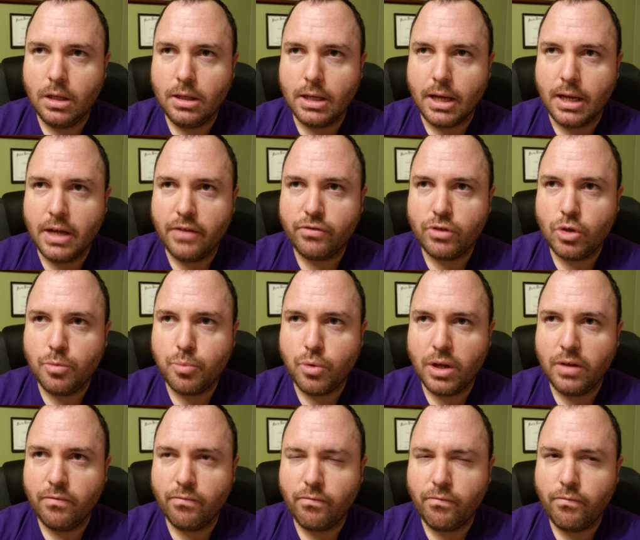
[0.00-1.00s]
Yeah,
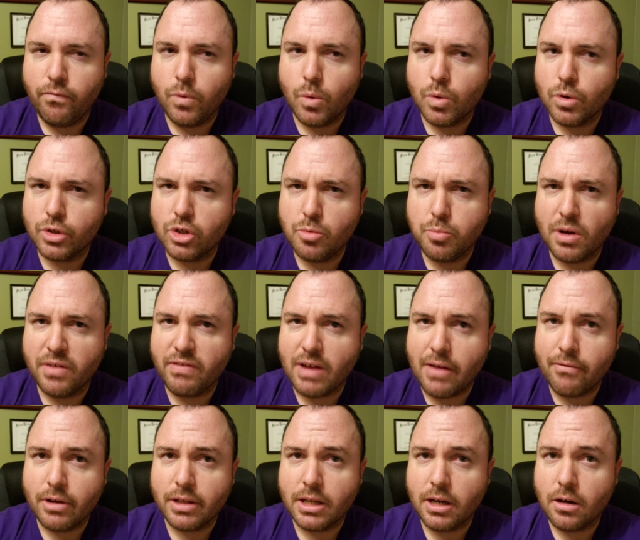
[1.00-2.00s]
f2.4,
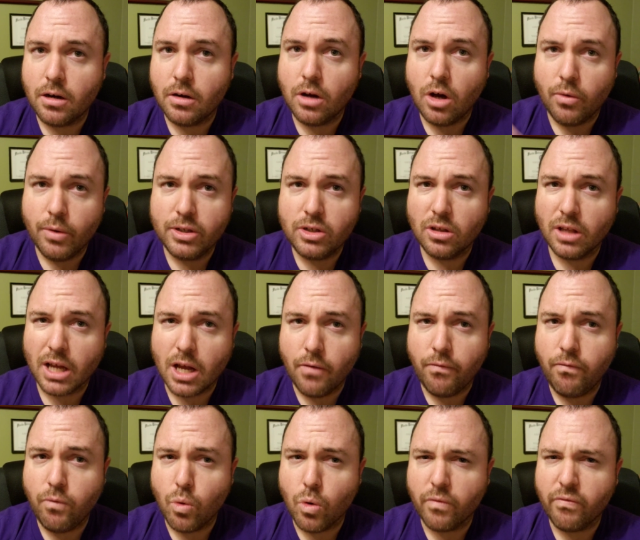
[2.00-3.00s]
2.5 around there, all the way to like a
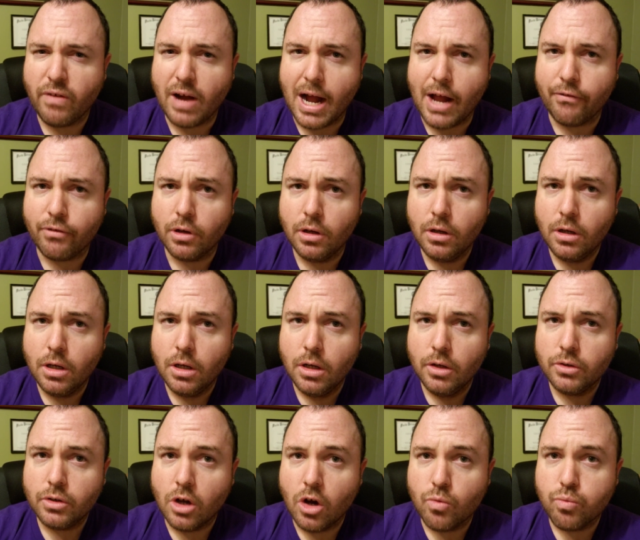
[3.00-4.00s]
4.5.
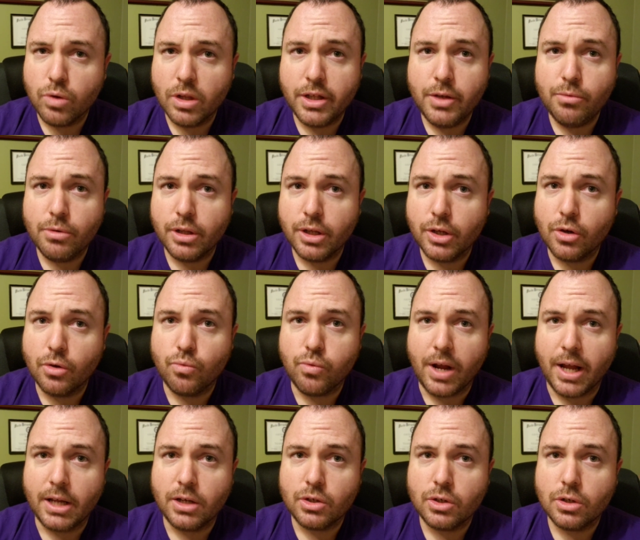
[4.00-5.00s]
So a really, really good
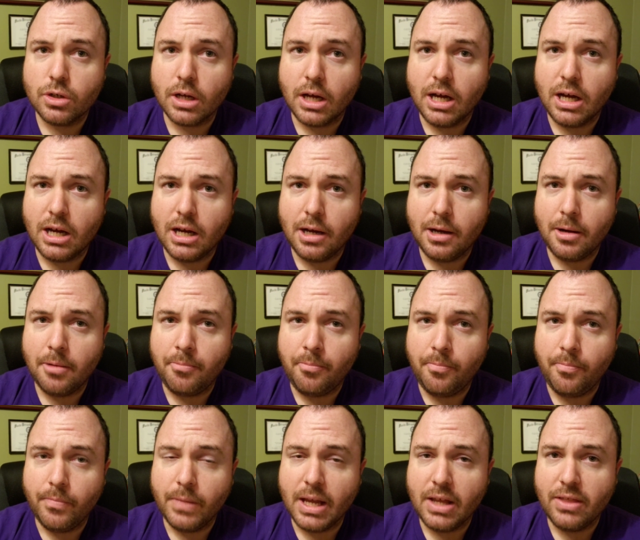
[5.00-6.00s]
range
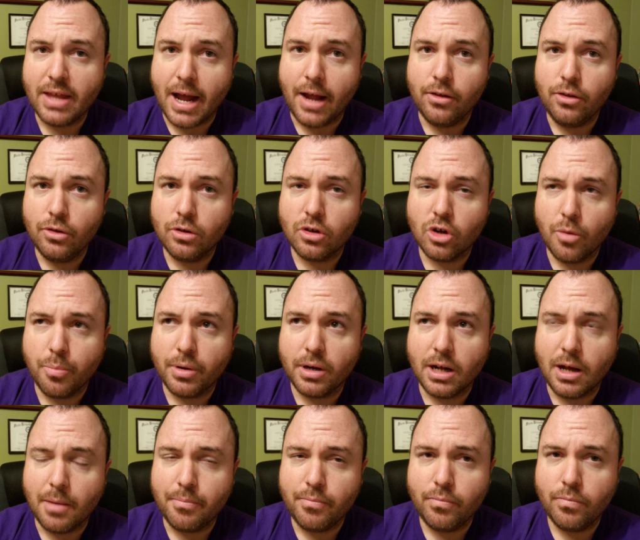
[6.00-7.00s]
in that. You can open
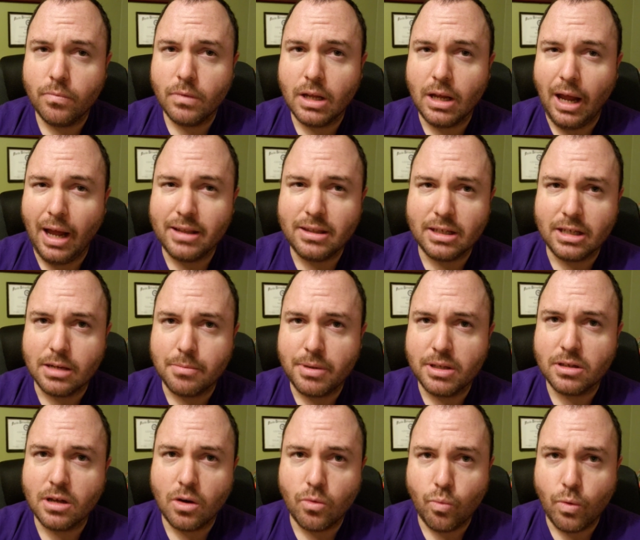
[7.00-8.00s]
it up. I think it
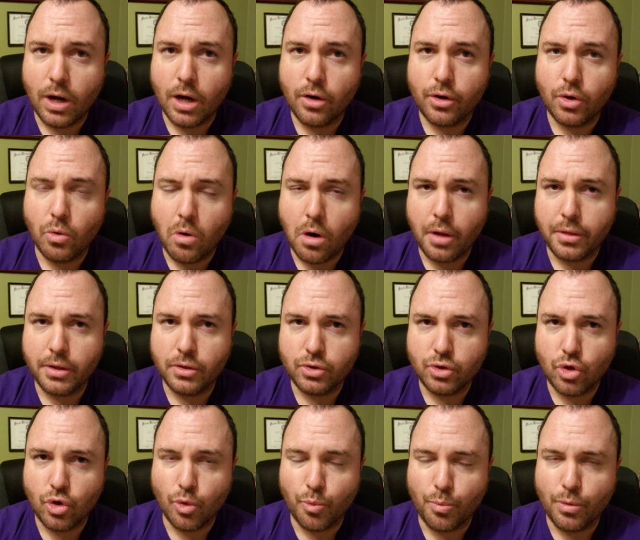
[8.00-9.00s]
depends on where you are in the
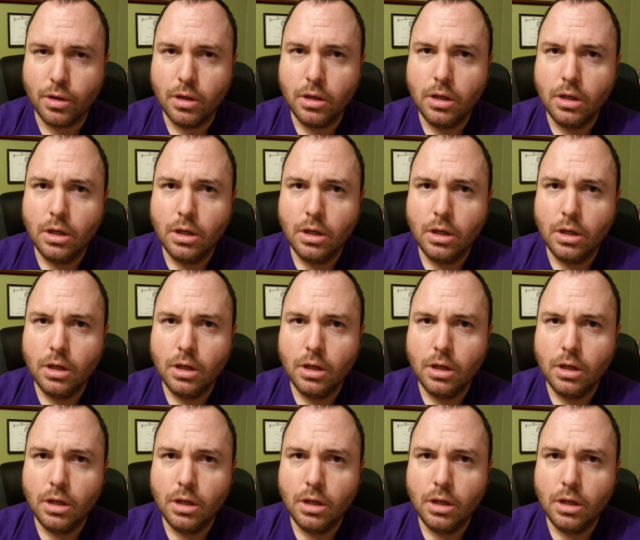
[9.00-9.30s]
zoom.